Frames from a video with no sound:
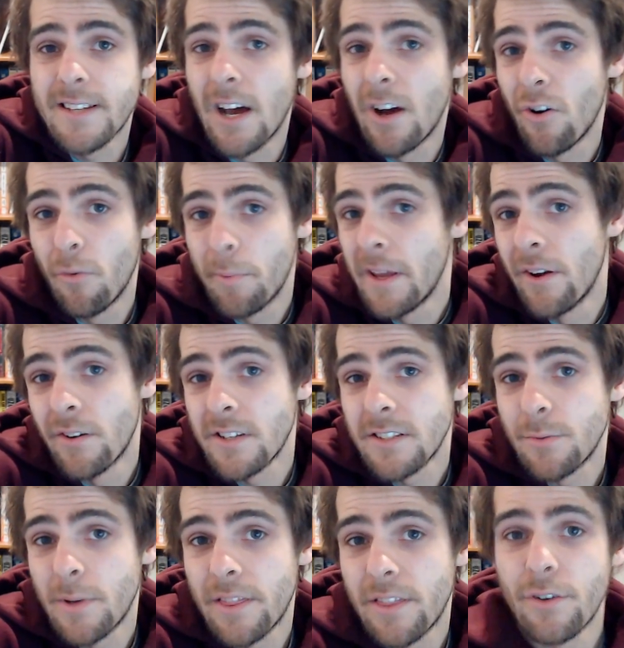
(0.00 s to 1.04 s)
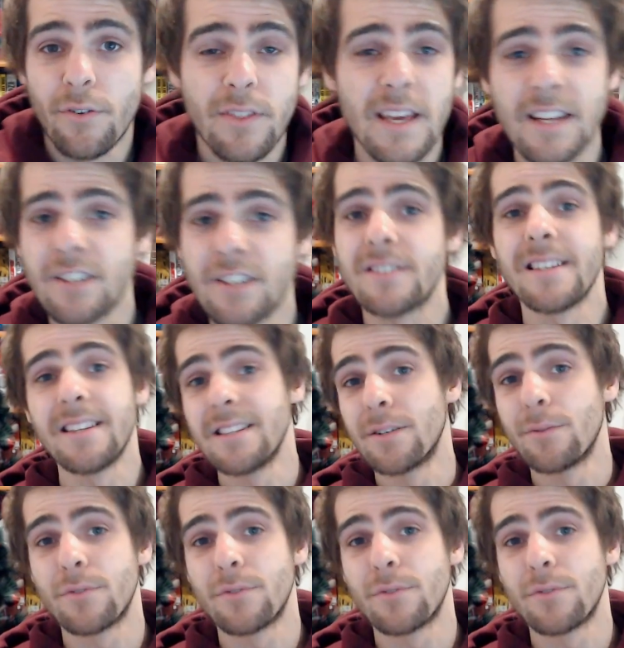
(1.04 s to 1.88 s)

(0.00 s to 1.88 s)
I will be honest with you. They're just a little